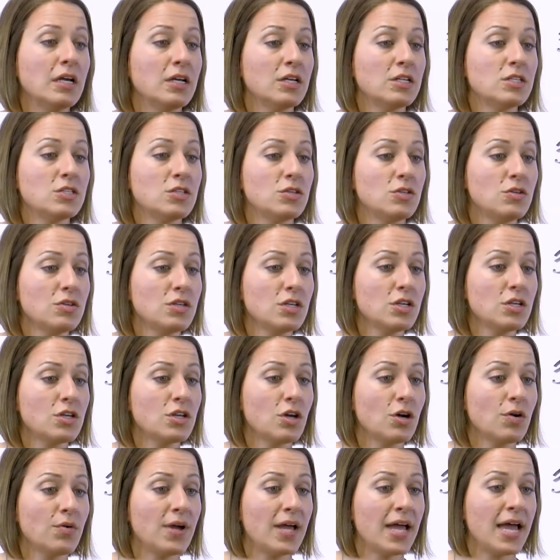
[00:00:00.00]
So you can
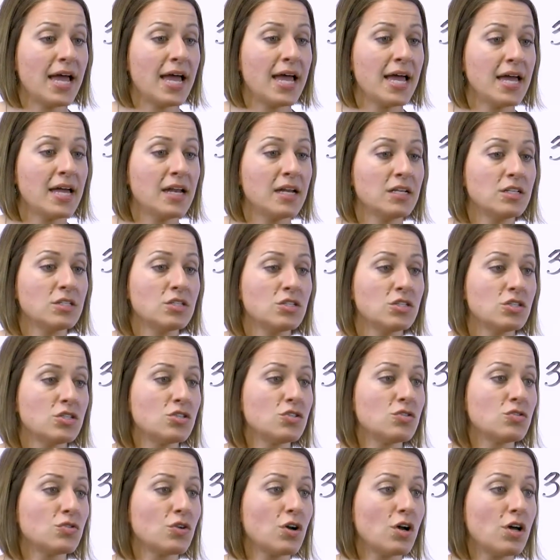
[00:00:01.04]
go ahead and just
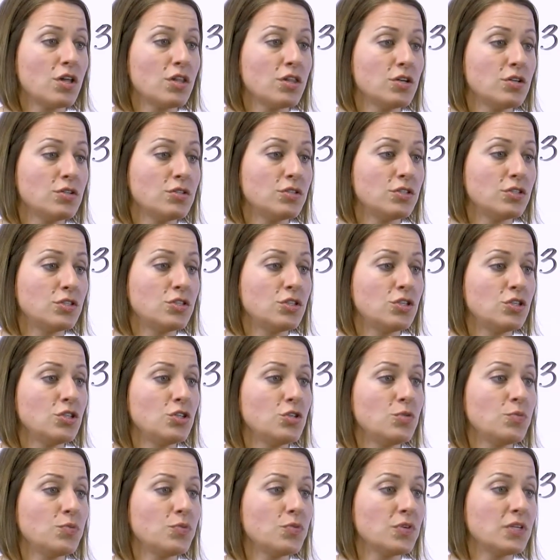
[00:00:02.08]
draw those
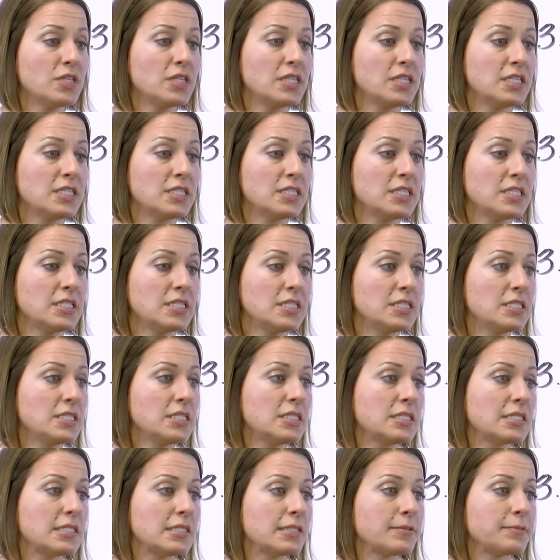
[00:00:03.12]
2
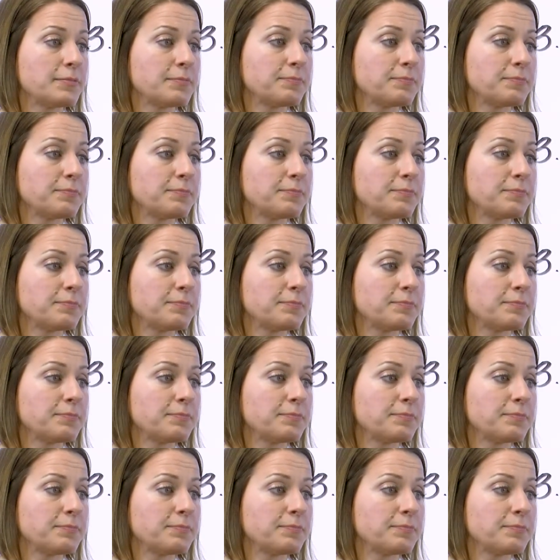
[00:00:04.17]
parentheses.